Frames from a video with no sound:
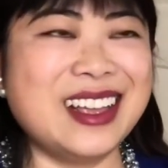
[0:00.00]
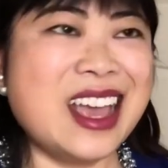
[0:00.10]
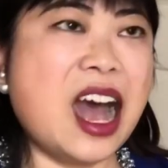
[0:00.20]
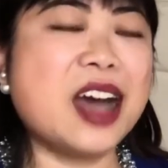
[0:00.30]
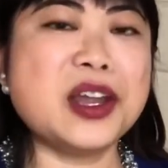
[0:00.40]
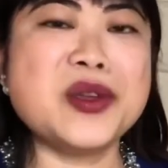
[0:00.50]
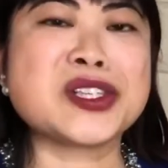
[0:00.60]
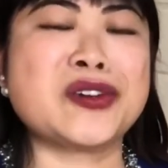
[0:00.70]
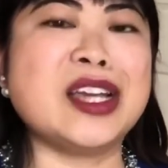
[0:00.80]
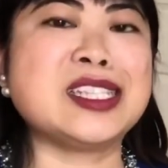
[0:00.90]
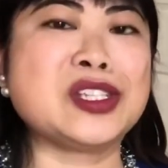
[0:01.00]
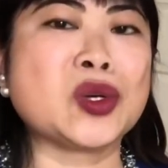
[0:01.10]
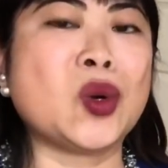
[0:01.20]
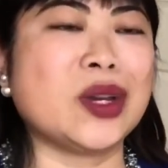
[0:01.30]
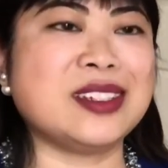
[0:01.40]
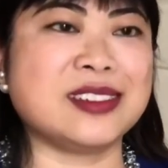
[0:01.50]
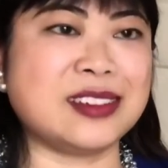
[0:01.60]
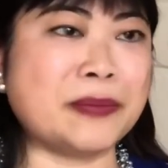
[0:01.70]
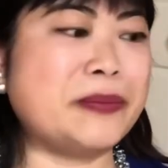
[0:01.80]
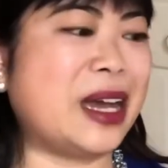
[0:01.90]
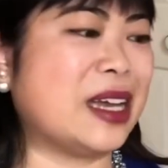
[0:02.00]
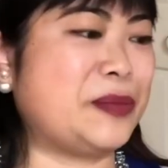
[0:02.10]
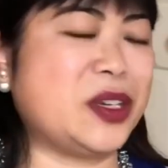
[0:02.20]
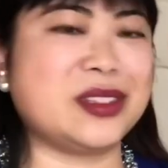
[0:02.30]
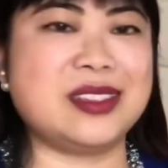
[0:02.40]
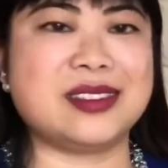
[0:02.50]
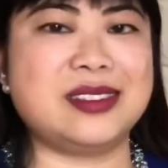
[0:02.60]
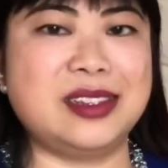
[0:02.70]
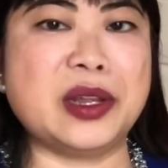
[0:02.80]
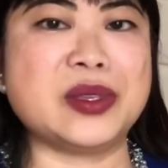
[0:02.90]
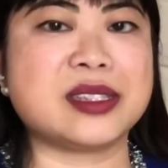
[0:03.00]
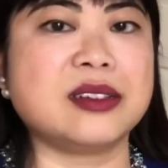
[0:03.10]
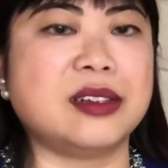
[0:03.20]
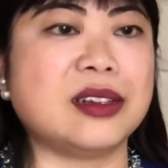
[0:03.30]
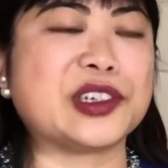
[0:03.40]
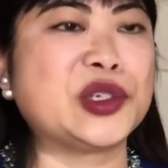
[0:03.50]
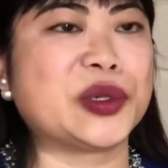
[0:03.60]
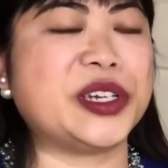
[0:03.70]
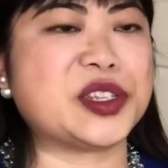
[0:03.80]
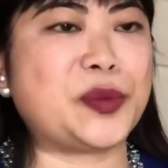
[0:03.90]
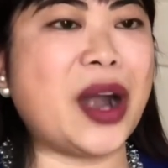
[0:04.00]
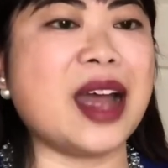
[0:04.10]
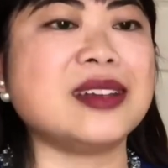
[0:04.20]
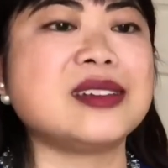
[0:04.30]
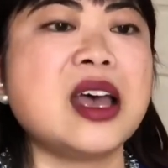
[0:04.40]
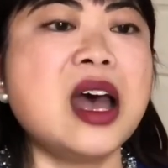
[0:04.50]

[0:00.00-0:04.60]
I know it's crazy to call it a dump bag because it's, you know, it's still a luxurious brand,